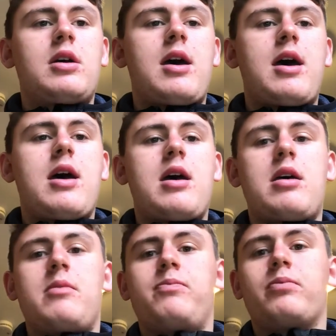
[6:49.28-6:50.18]

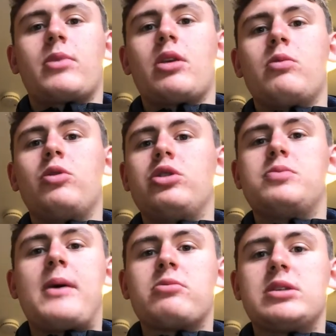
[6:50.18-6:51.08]

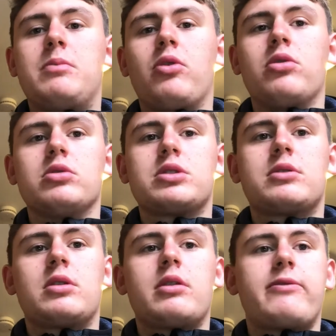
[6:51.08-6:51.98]
bouncy balls
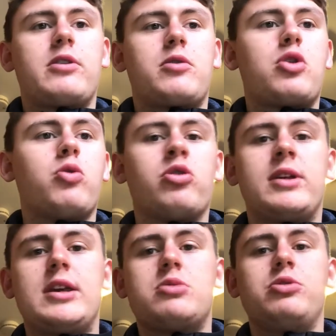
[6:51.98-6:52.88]
for coordination.